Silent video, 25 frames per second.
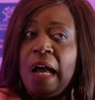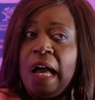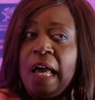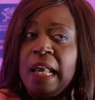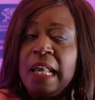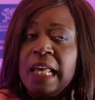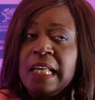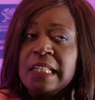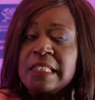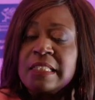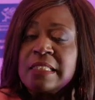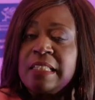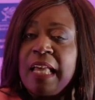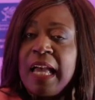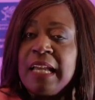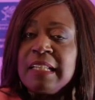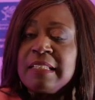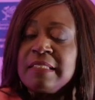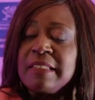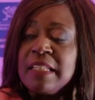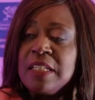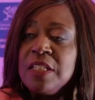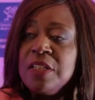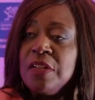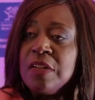and I
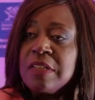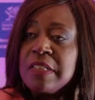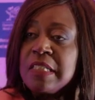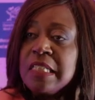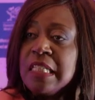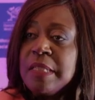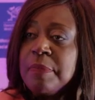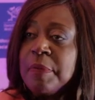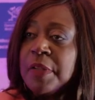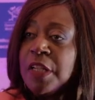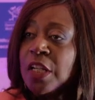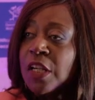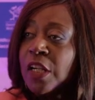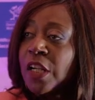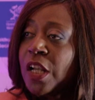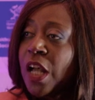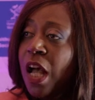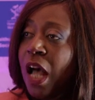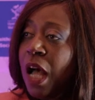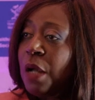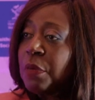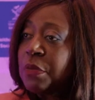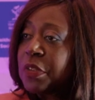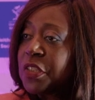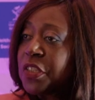did not sleep on a
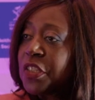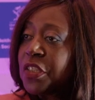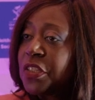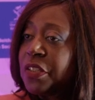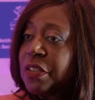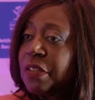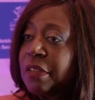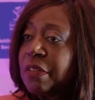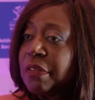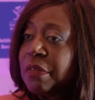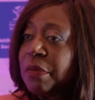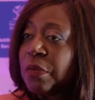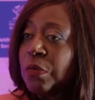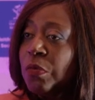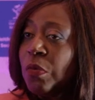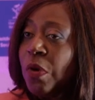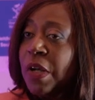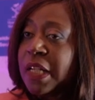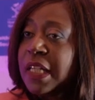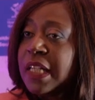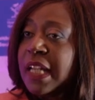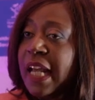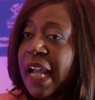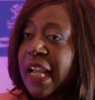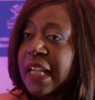couch
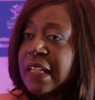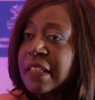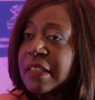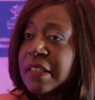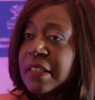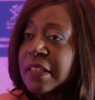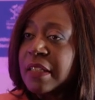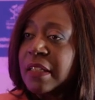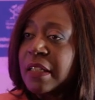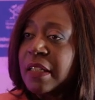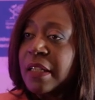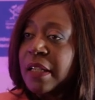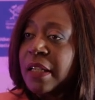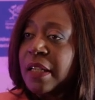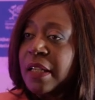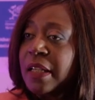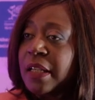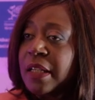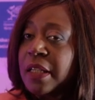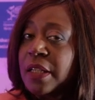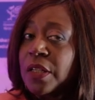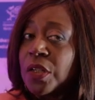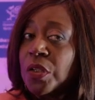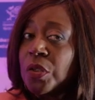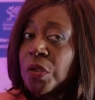one night,
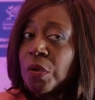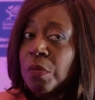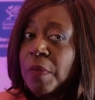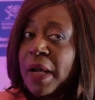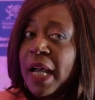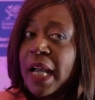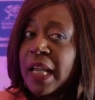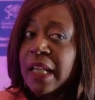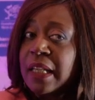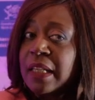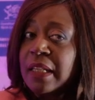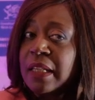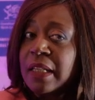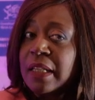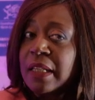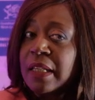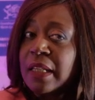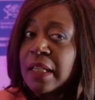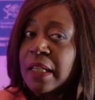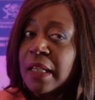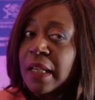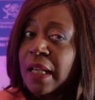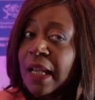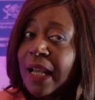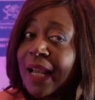you know why?
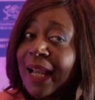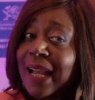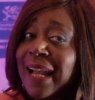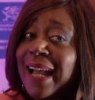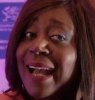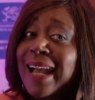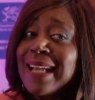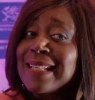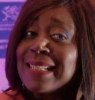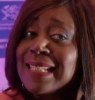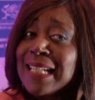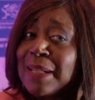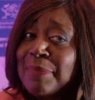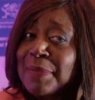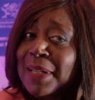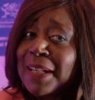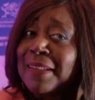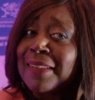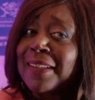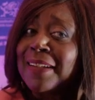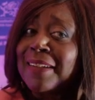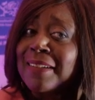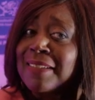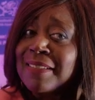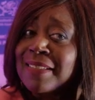I slept
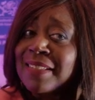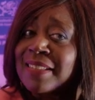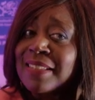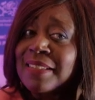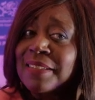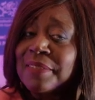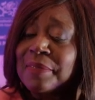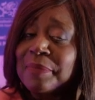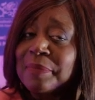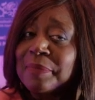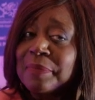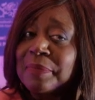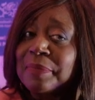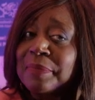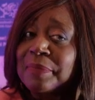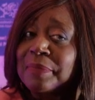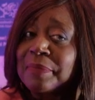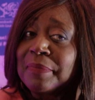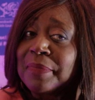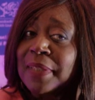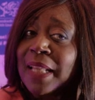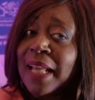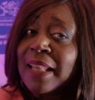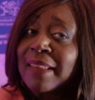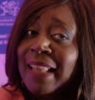at theirs.
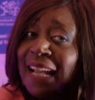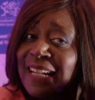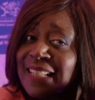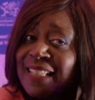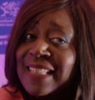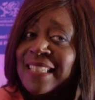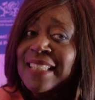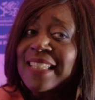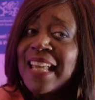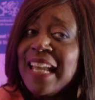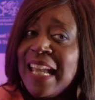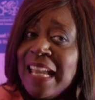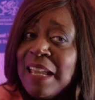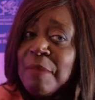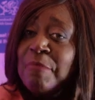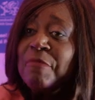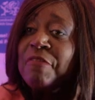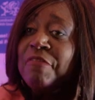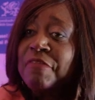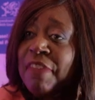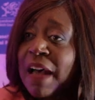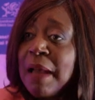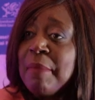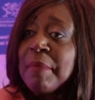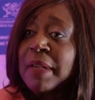That same
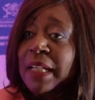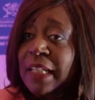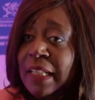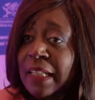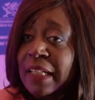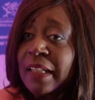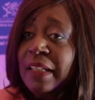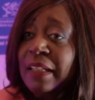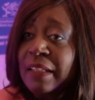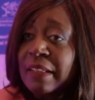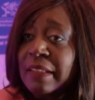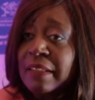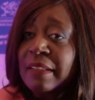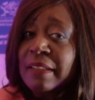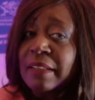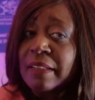family.